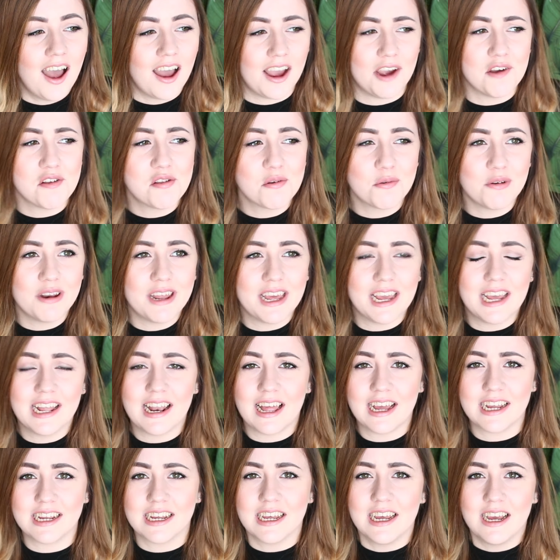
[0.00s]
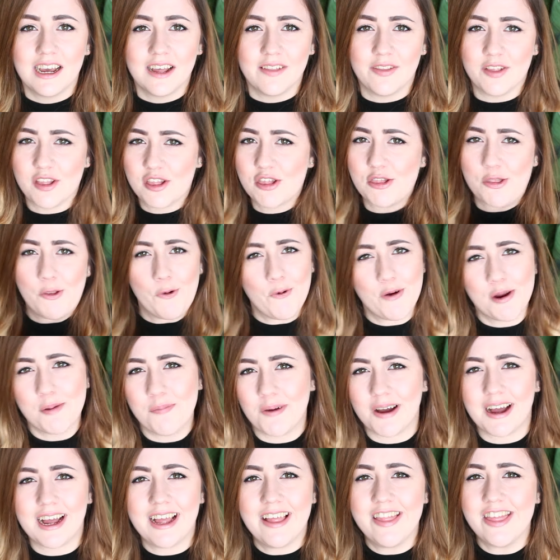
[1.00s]
I also want to hear like the story
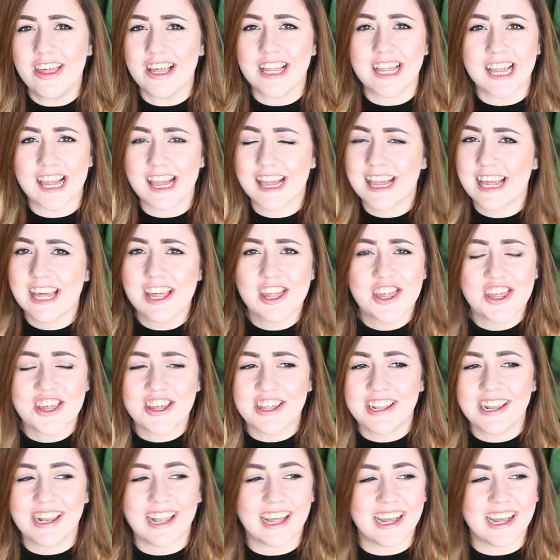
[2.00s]
behind your decision.